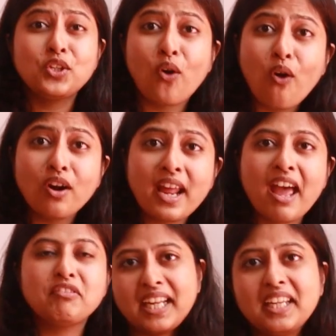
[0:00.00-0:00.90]
not
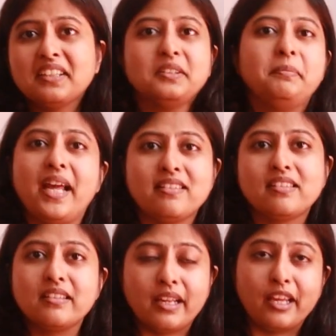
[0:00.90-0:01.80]
have any other plans
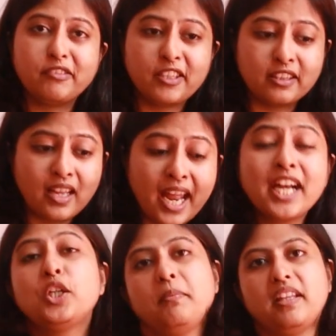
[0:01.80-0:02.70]
in life, and I
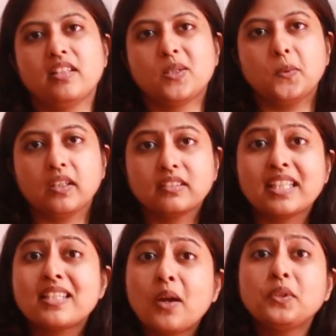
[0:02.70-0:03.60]
had to make this work.
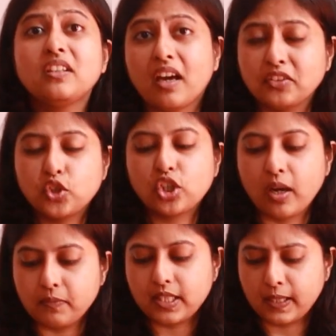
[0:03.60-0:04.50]
That's how the courage
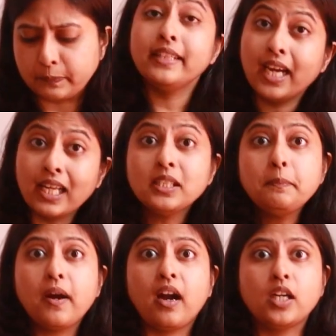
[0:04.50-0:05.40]
comes in. The
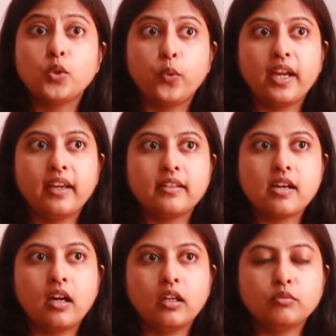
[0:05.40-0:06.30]
other part where
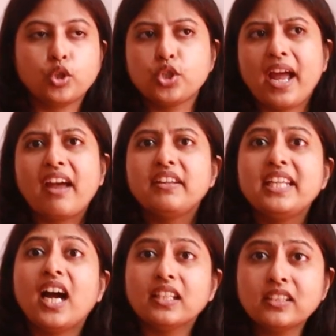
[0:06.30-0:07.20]
don't you have
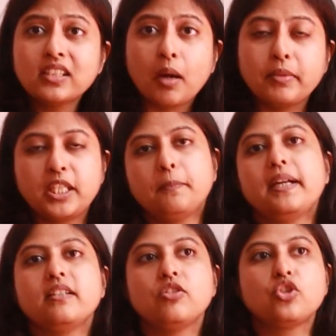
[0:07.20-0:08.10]
any other
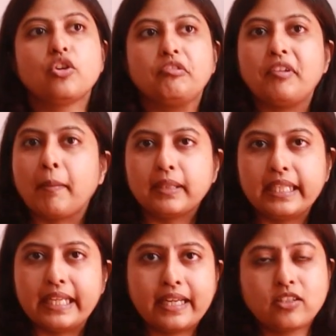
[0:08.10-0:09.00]
commitments or family
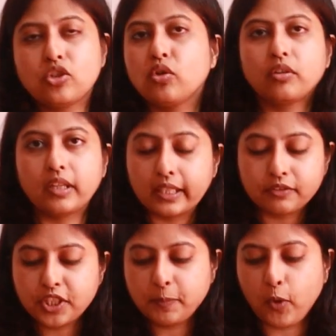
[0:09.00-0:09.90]
debts or like
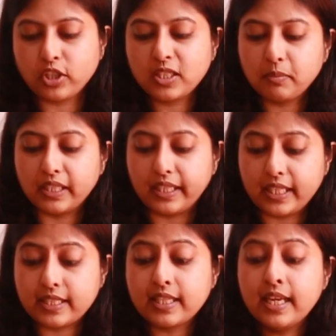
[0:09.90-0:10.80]

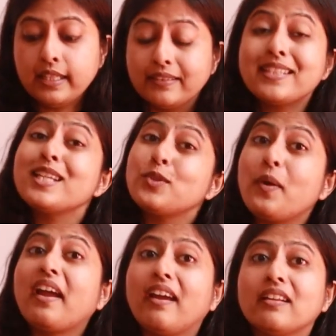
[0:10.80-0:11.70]
responsibilities, this is
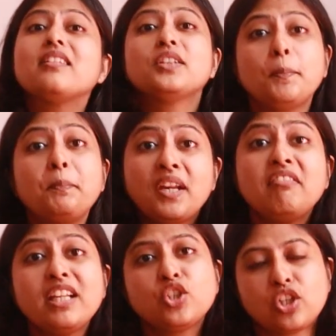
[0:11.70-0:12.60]
where the
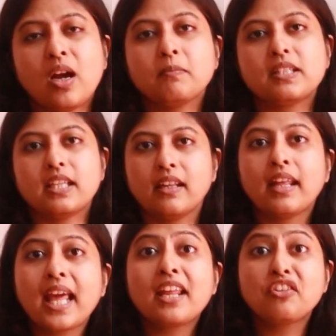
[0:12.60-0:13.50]
privilege comes in,
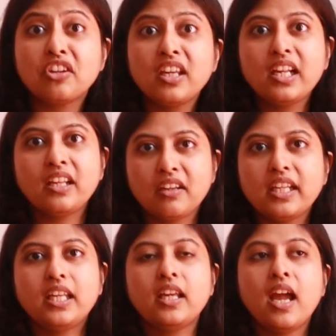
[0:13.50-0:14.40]
and I really,
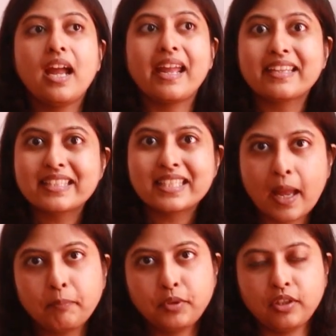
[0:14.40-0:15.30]
really
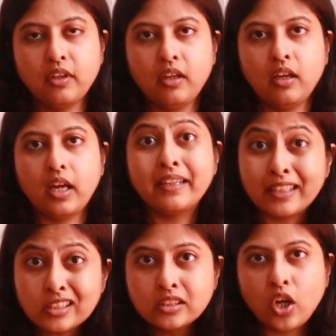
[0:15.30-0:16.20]
accept and
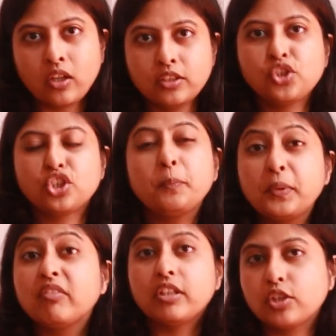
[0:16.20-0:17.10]
acknowledge the
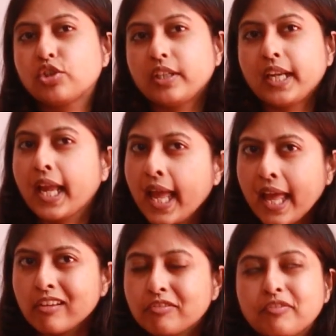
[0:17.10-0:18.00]
privilege that I
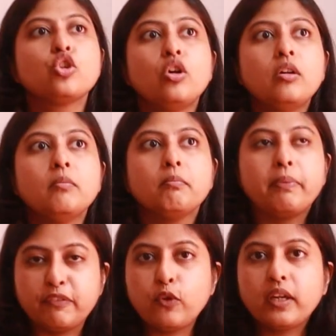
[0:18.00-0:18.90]
have. So
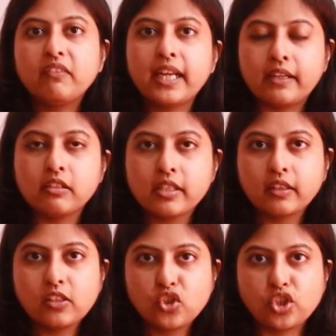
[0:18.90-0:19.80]
before even
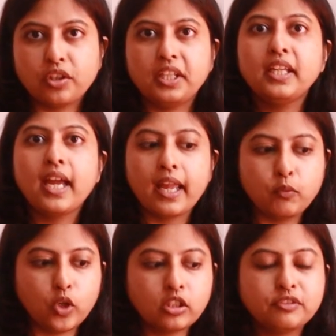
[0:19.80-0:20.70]
entering this journey,
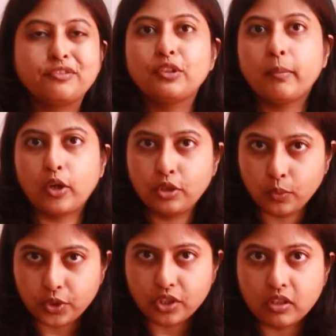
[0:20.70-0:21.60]
I worked for about
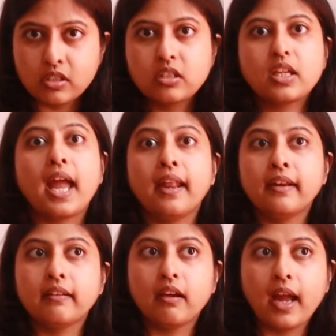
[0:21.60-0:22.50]
2 years
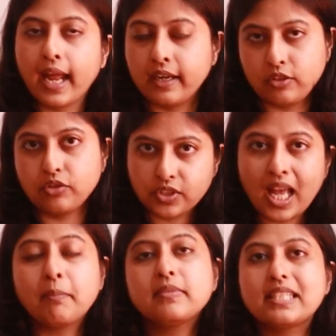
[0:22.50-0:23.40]
and had
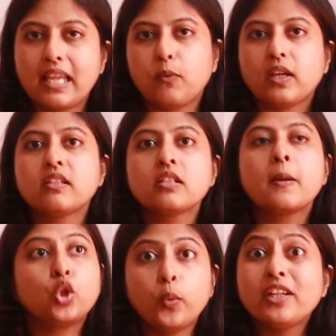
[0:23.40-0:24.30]
some savings
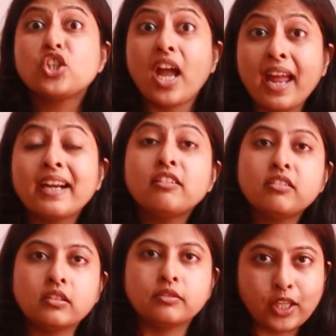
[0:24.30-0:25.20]
through which I had
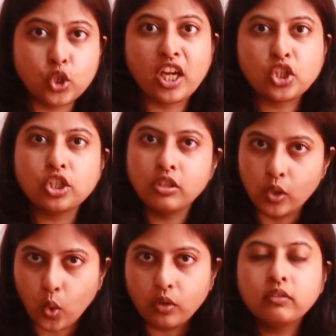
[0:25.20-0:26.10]
an education
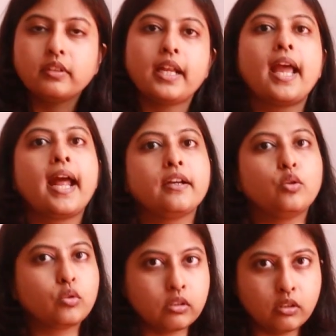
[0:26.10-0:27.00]
loan that I had
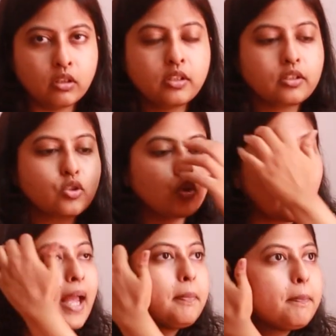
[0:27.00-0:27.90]
to clear. So
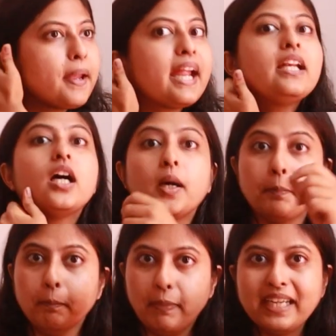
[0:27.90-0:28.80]
I paid
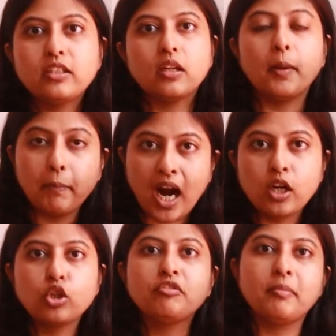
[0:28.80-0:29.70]
a
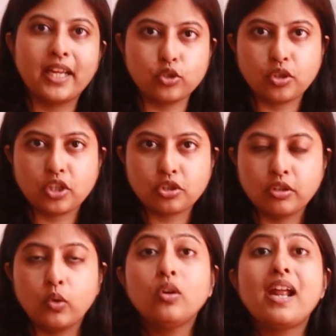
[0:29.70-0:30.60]
part of my
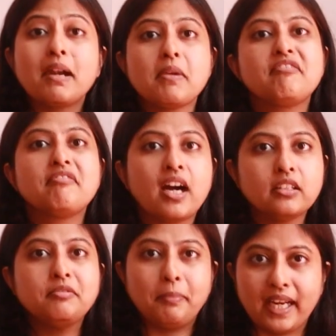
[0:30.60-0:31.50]
education loan, and my
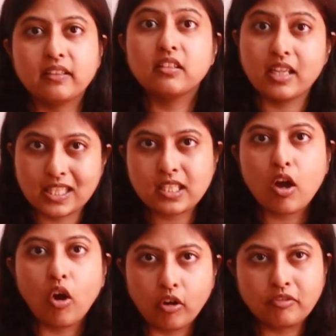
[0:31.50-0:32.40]
father paid the rest
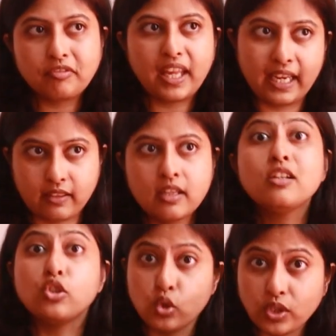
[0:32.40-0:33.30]
of it.
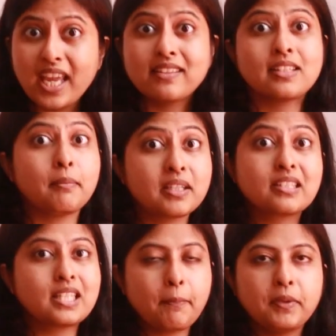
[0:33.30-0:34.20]
So yes, I'm
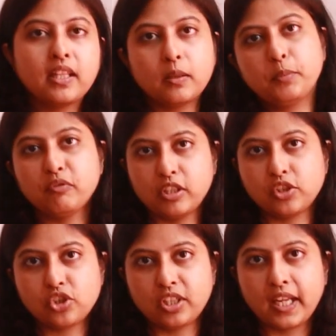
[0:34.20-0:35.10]
accepting the
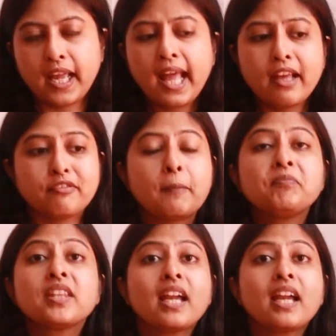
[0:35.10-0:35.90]
privilege that I have.